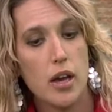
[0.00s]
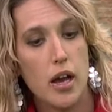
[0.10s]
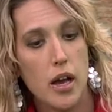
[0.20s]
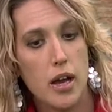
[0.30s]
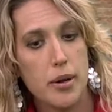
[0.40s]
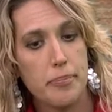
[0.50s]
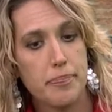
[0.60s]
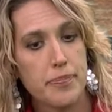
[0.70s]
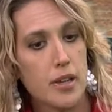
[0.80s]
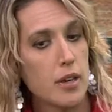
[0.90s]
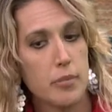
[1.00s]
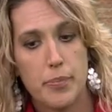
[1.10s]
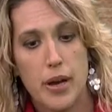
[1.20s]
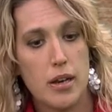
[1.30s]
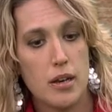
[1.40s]

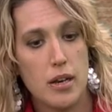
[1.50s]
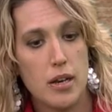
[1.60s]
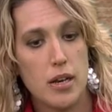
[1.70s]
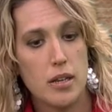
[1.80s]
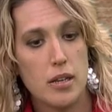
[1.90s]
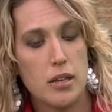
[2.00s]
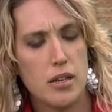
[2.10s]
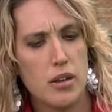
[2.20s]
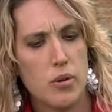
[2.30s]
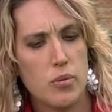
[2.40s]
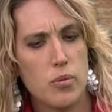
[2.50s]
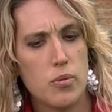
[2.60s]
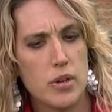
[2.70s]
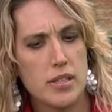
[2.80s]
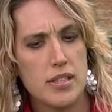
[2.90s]
But
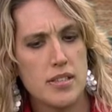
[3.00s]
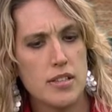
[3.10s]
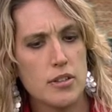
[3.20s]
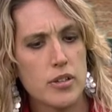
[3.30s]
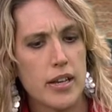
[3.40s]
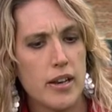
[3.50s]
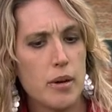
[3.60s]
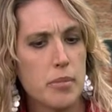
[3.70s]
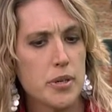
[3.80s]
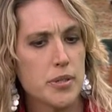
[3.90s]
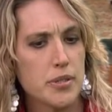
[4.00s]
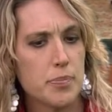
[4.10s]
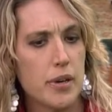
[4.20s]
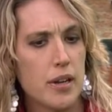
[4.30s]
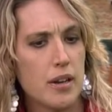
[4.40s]
it's easy to look at numbers,
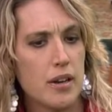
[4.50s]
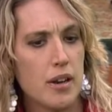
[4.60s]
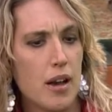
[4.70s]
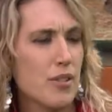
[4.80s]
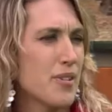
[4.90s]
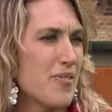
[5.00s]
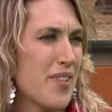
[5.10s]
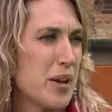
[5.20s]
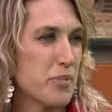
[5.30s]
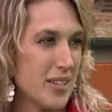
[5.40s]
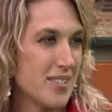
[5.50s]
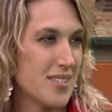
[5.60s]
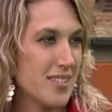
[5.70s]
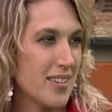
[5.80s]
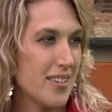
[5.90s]
but I look at
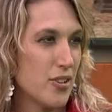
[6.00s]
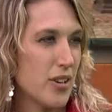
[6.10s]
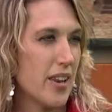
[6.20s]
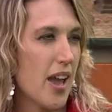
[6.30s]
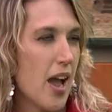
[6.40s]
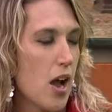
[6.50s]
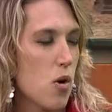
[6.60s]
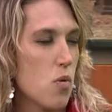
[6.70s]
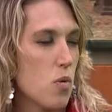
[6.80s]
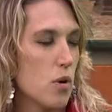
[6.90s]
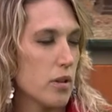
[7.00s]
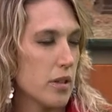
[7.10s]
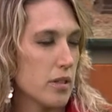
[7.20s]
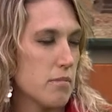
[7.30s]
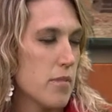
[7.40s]
families, and I look at how,
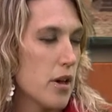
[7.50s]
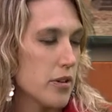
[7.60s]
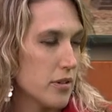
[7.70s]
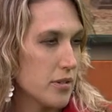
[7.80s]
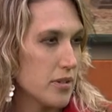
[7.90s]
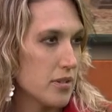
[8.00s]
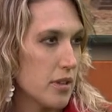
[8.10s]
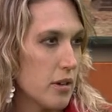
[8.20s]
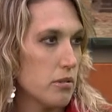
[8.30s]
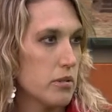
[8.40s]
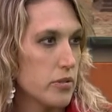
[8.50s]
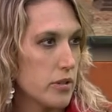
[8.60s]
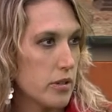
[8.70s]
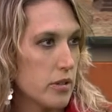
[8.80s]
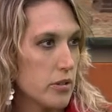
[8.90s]
like, the mothers that are
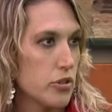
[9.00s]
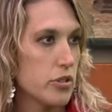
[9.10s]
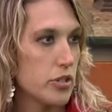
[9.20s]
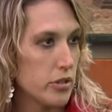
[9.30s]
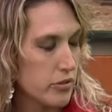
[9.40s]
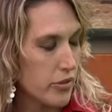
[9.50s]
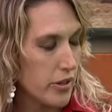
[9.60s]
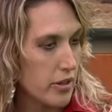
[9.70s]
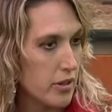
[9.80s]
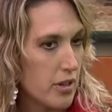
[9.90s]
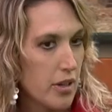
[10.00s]
losing their children